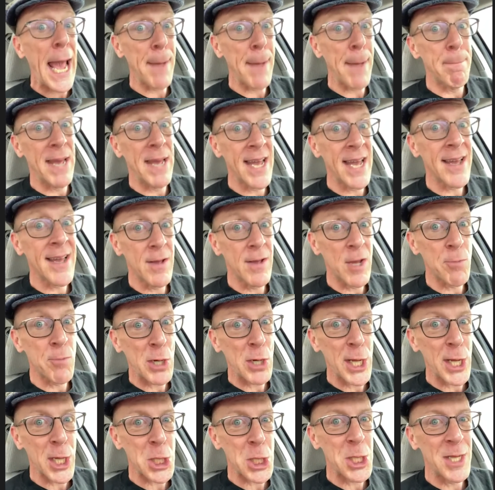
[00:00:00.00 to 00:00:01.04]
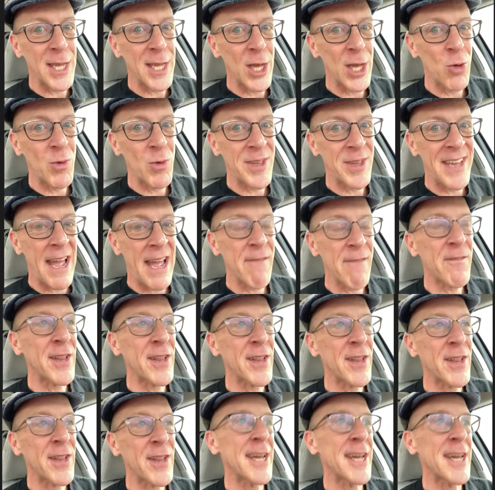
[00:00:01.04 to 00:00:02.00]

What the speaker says: big production deal with Netflix.